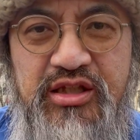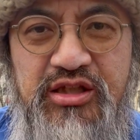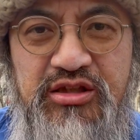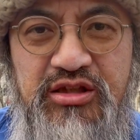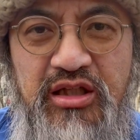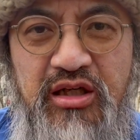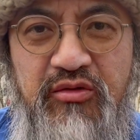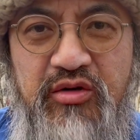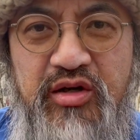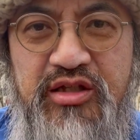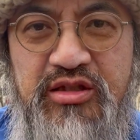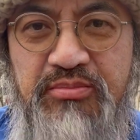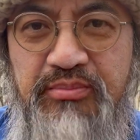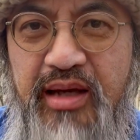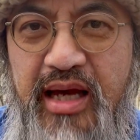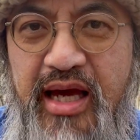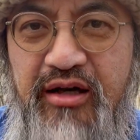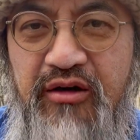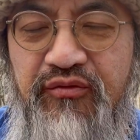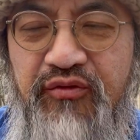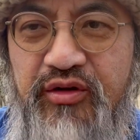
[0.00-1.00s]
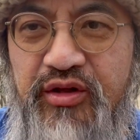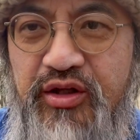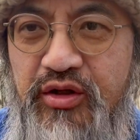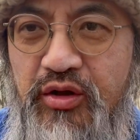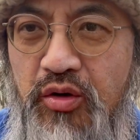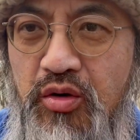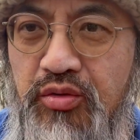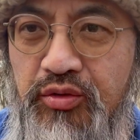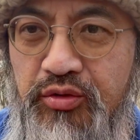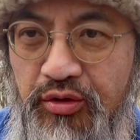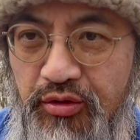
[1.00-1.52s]
serious matter for the
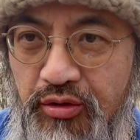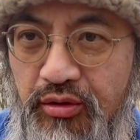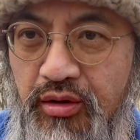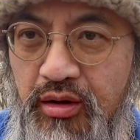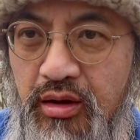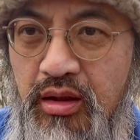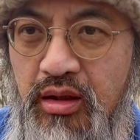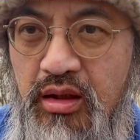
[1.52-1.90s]
owner.